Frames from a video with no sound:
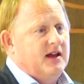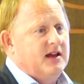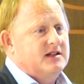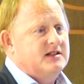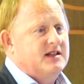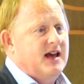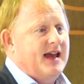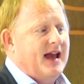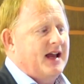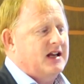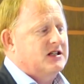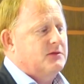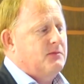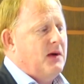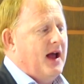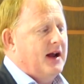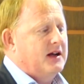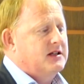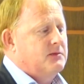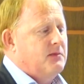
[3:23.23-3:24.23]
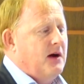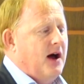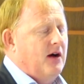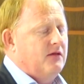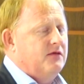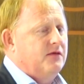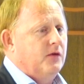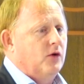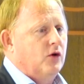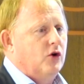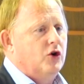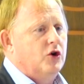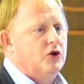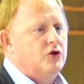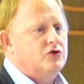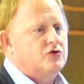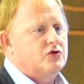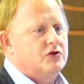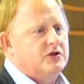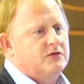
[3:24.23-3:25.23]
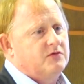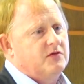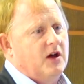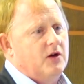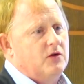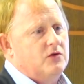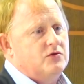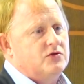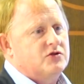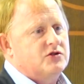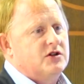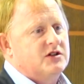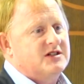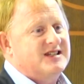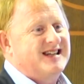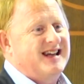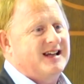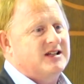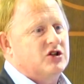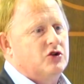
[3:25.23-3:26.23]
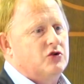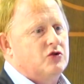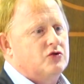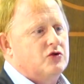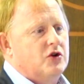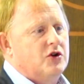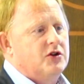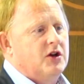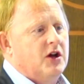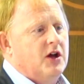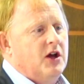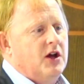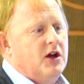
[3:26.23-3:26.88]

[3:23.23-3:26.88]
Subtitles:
is they expect about 400 of those 600